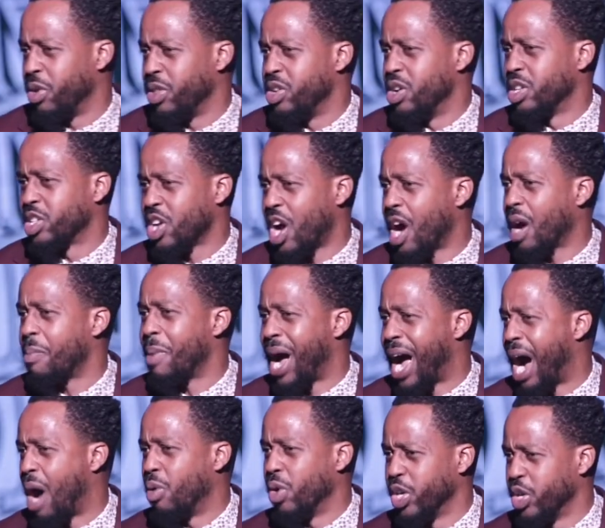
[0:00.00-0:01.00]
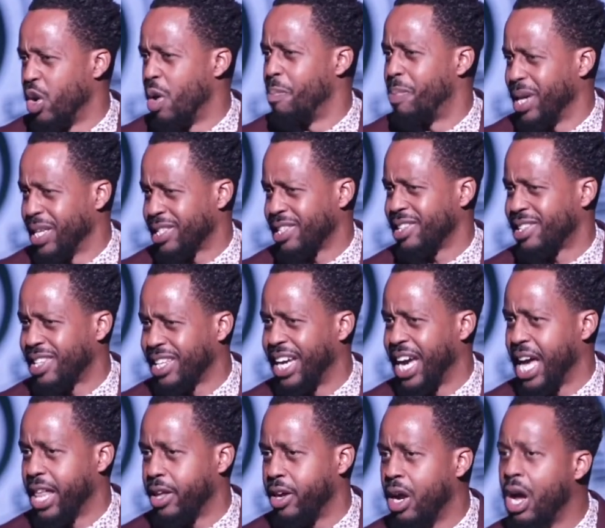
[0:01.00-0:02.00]
with you and talk about how we're doing business
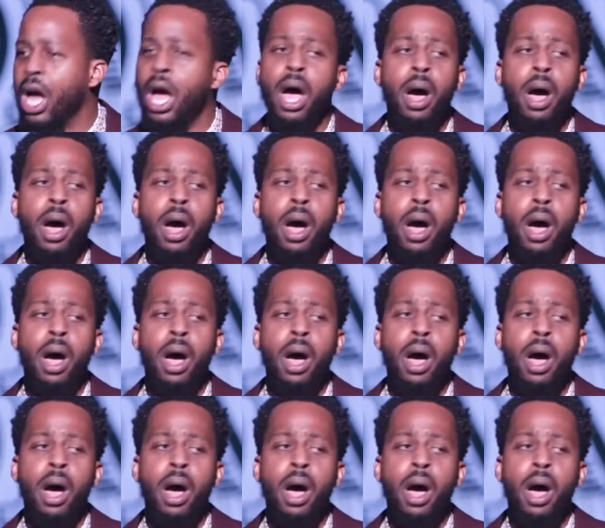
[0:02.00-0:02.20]
together,